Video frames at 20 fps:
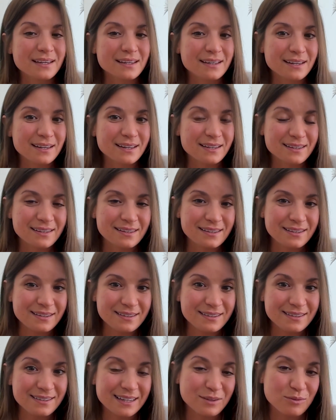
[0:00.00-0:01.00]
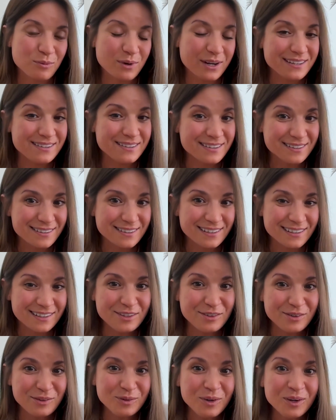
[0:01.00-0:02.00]
uh, and then wait until
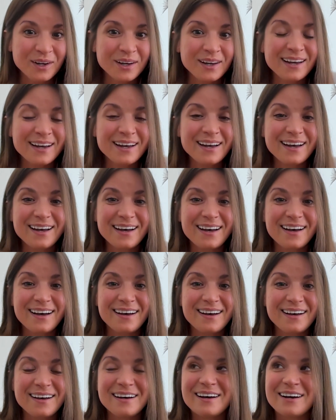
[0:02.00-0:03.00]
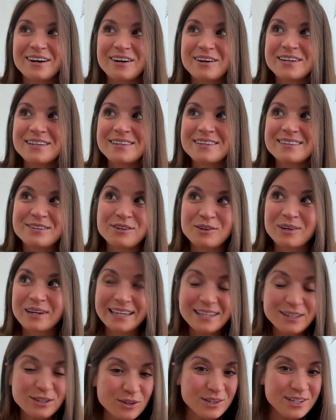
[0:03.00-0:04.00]
you uh, are in your
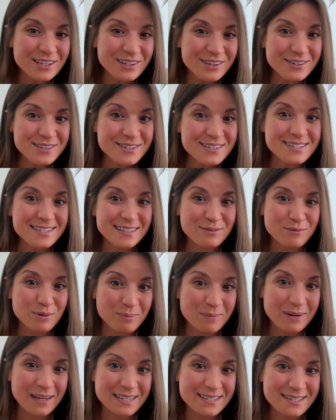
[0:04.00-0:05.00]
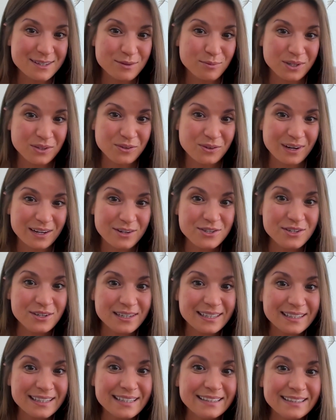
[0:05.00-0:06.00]
later years and replace it when you
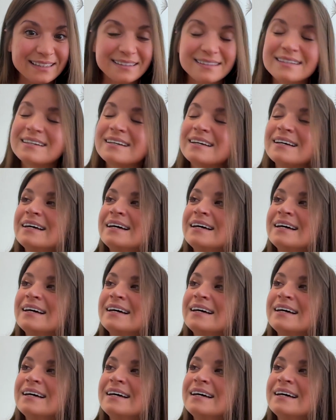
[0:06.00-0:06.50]
actually need it.